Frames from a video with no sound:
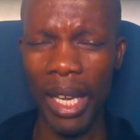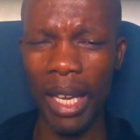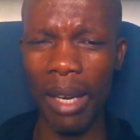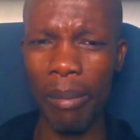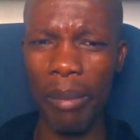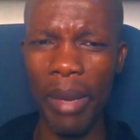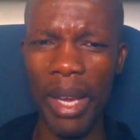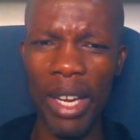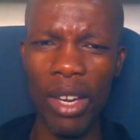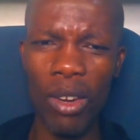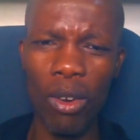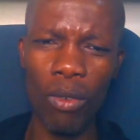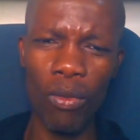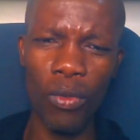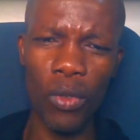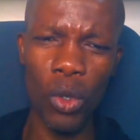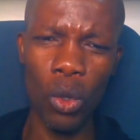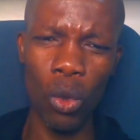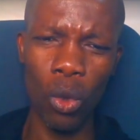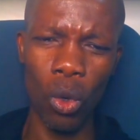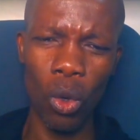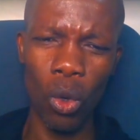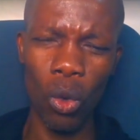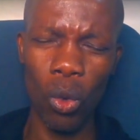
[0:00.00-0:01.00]
And many of
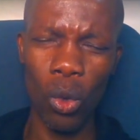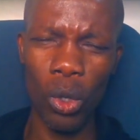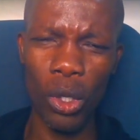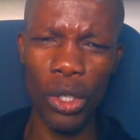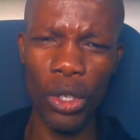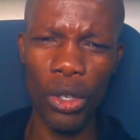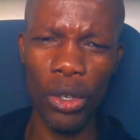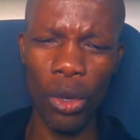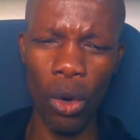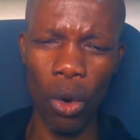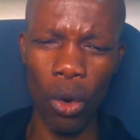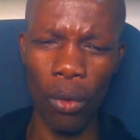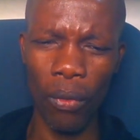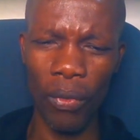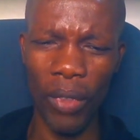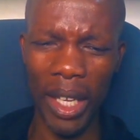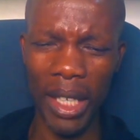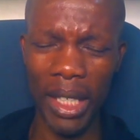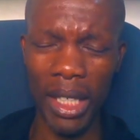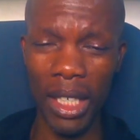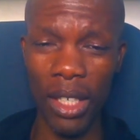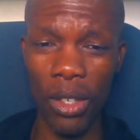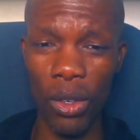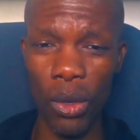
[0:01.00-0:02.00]
you would know
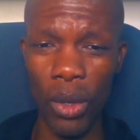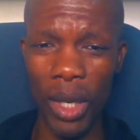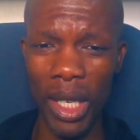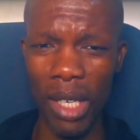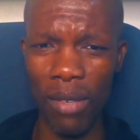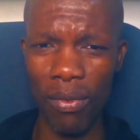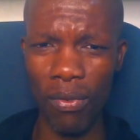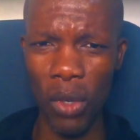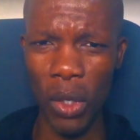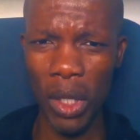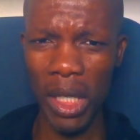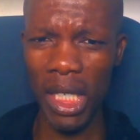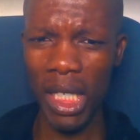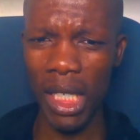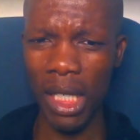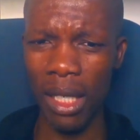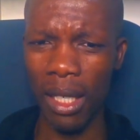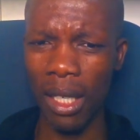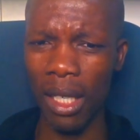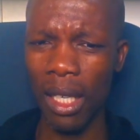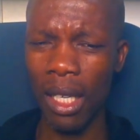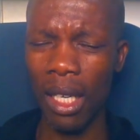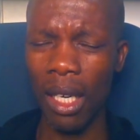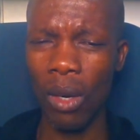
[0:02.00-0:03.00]
that in twenty fourteen,
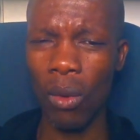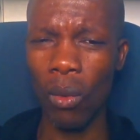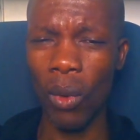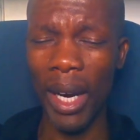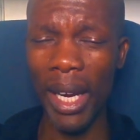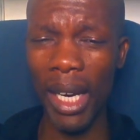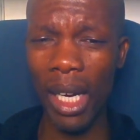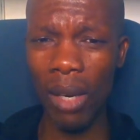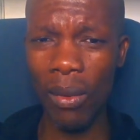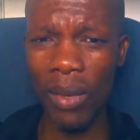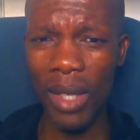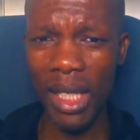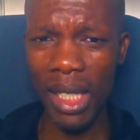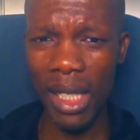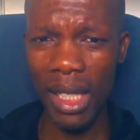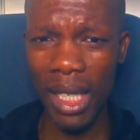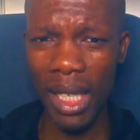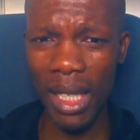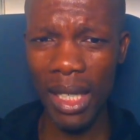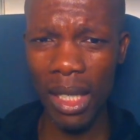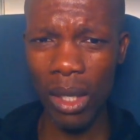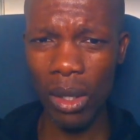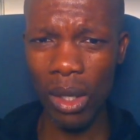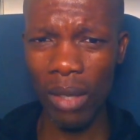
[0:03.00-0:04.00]
while I was
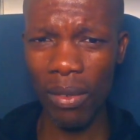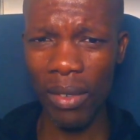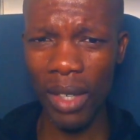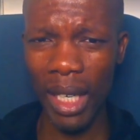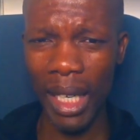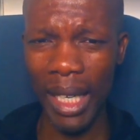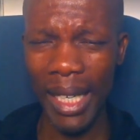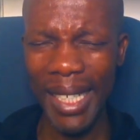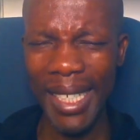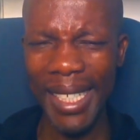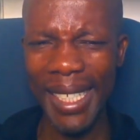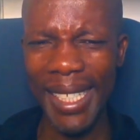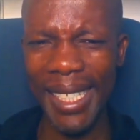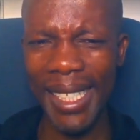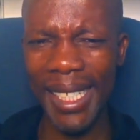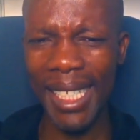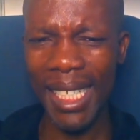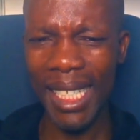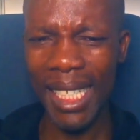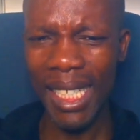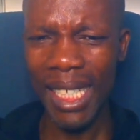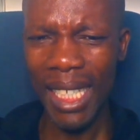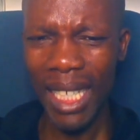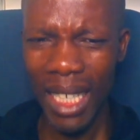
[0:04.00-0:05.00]
here in South Africa,
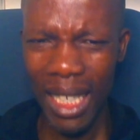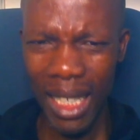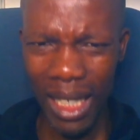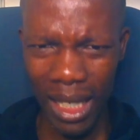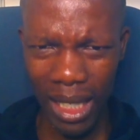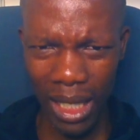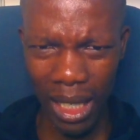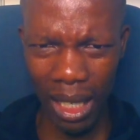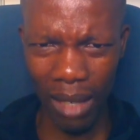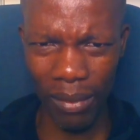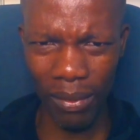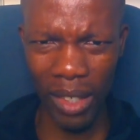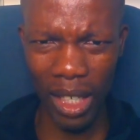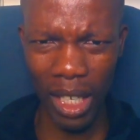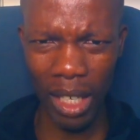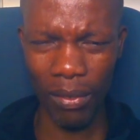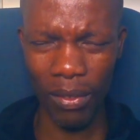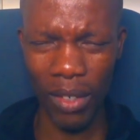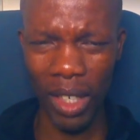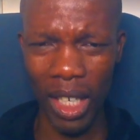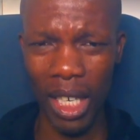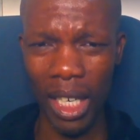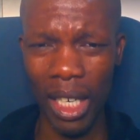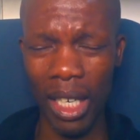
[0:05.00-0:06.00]
six years after I
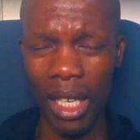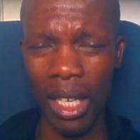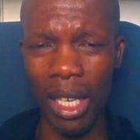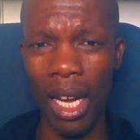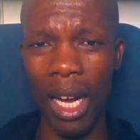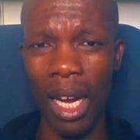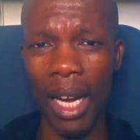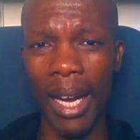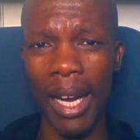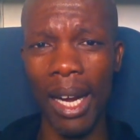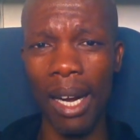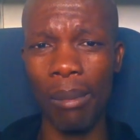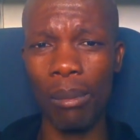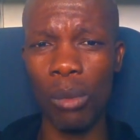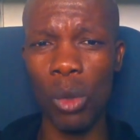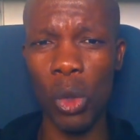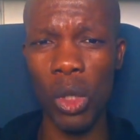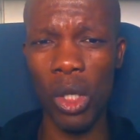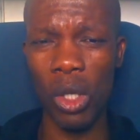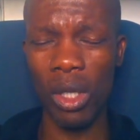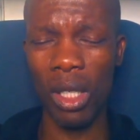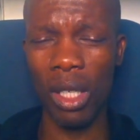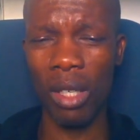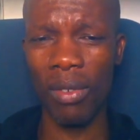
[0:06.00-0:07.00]
had come to
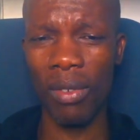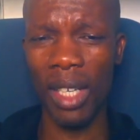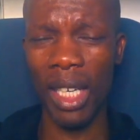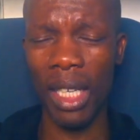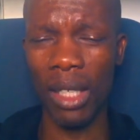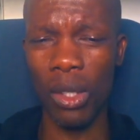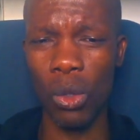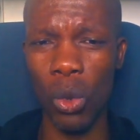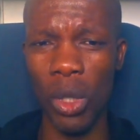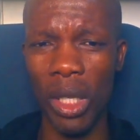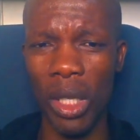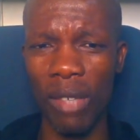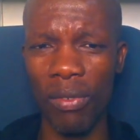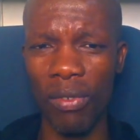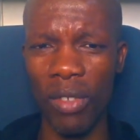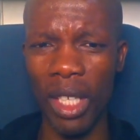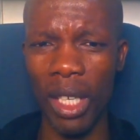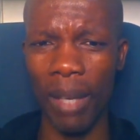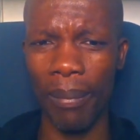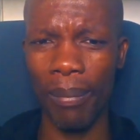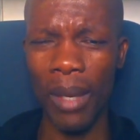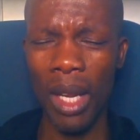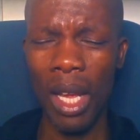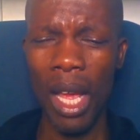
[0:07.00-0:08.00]
South Africa to live
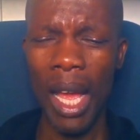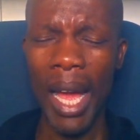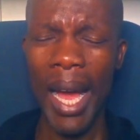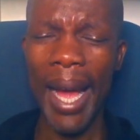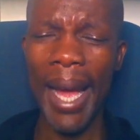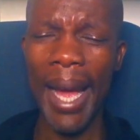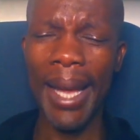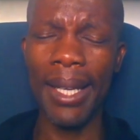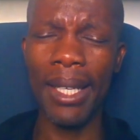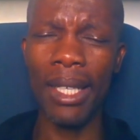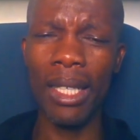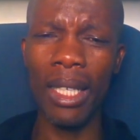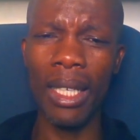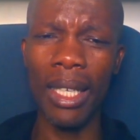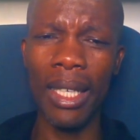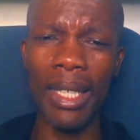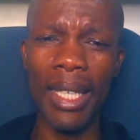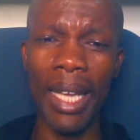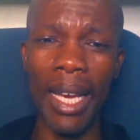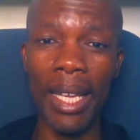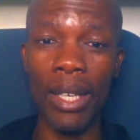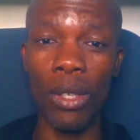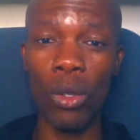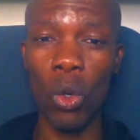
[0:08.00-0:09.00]
here, I and
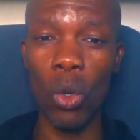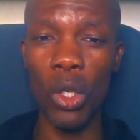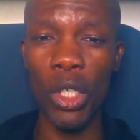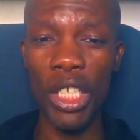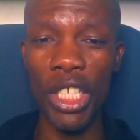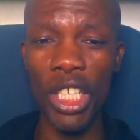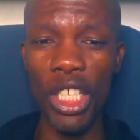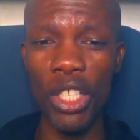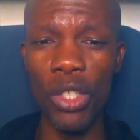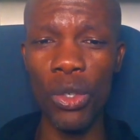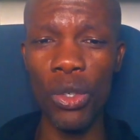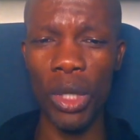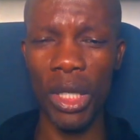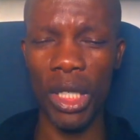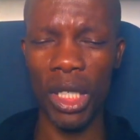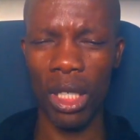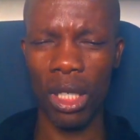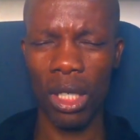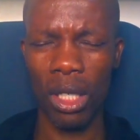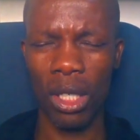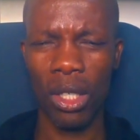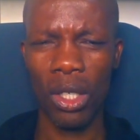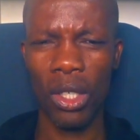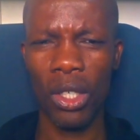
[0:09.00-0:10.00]
I had continued
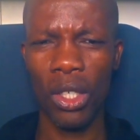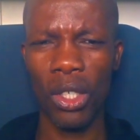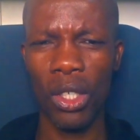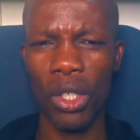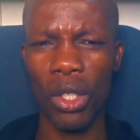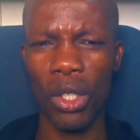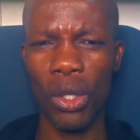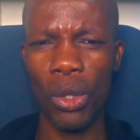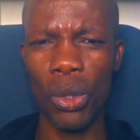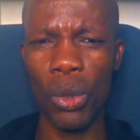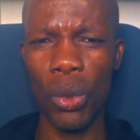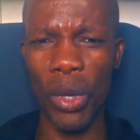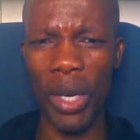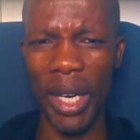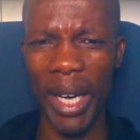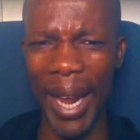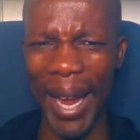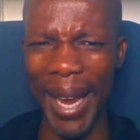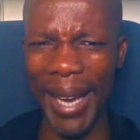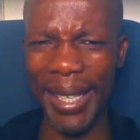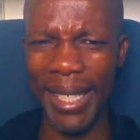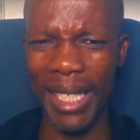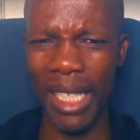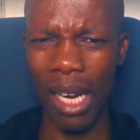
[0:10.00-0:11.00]
to
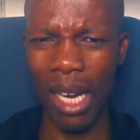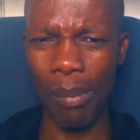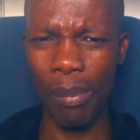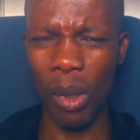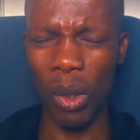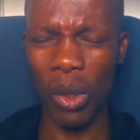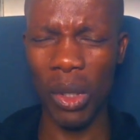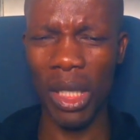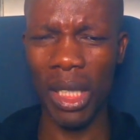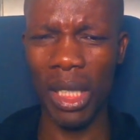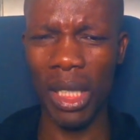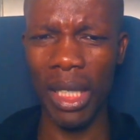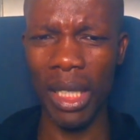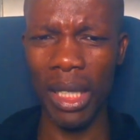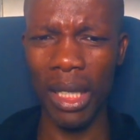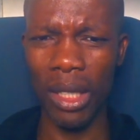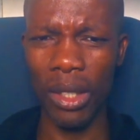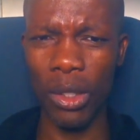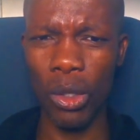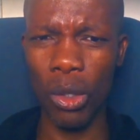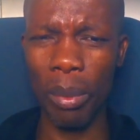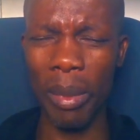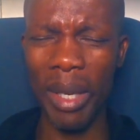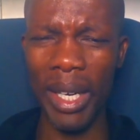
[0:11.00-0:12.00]
write about the
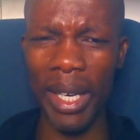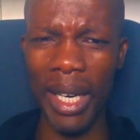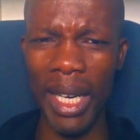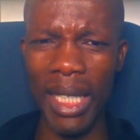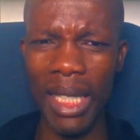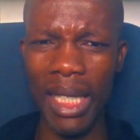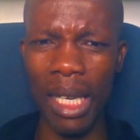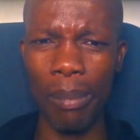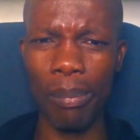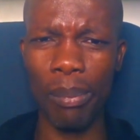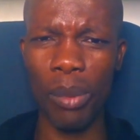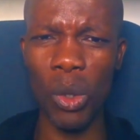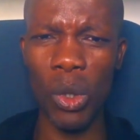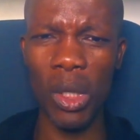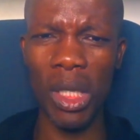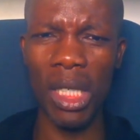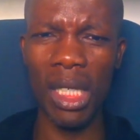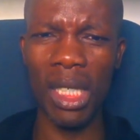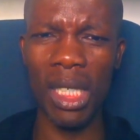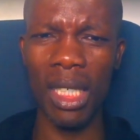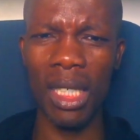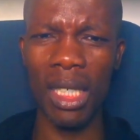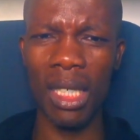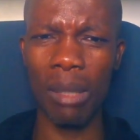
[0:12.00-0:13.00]
human rights
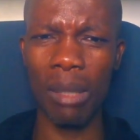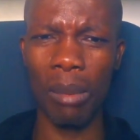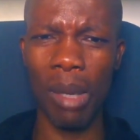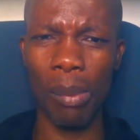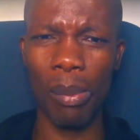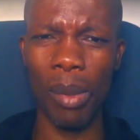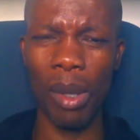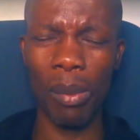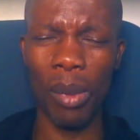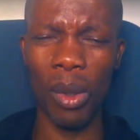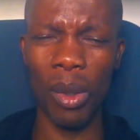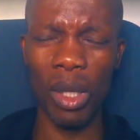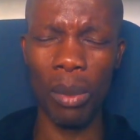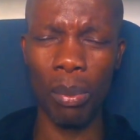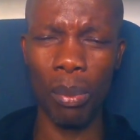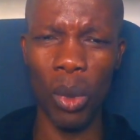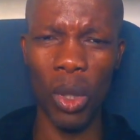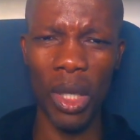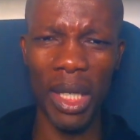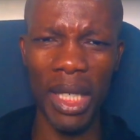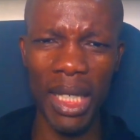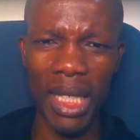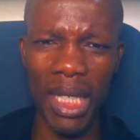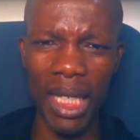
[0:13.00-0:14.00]
abuses in Zimbabwe, about the
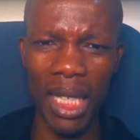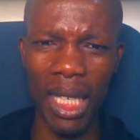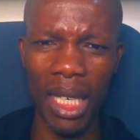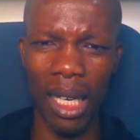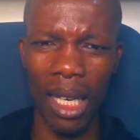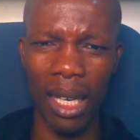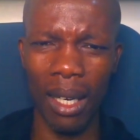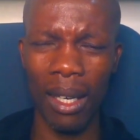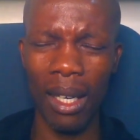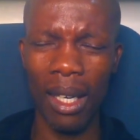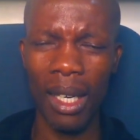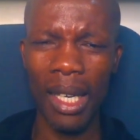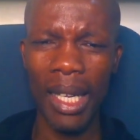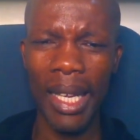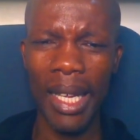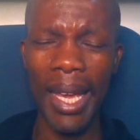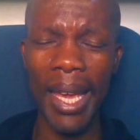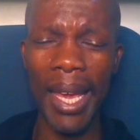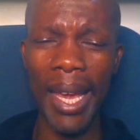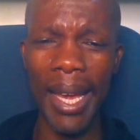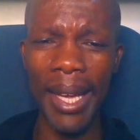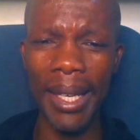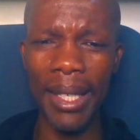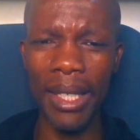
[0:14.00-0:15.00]
political
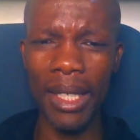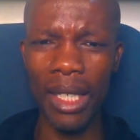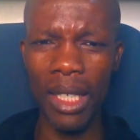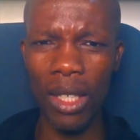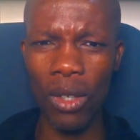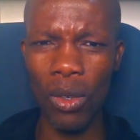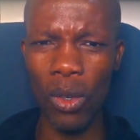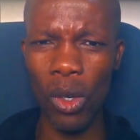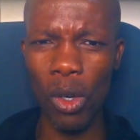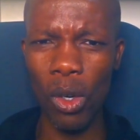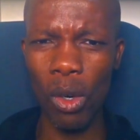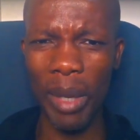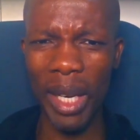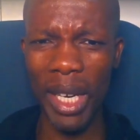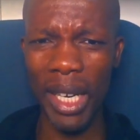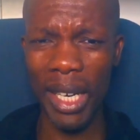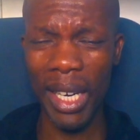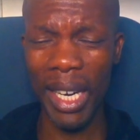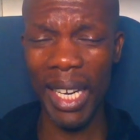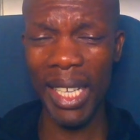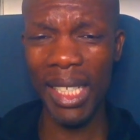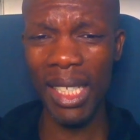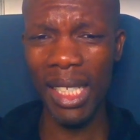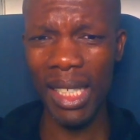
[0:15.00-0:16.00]
and economic
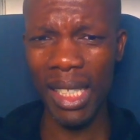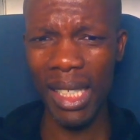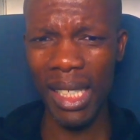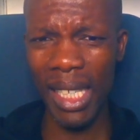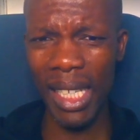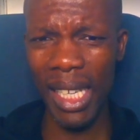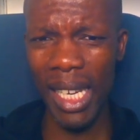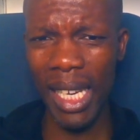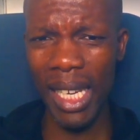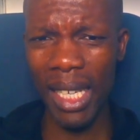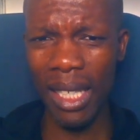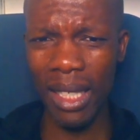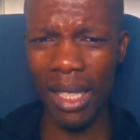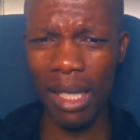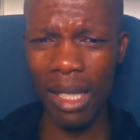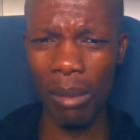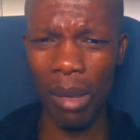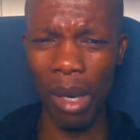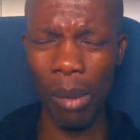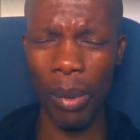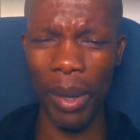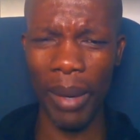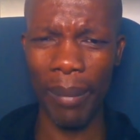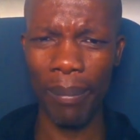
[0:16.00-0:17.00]
crisis in
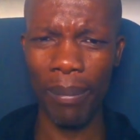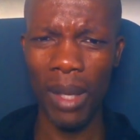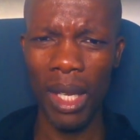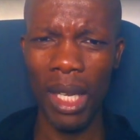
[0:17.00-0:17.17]
Zimbabwe.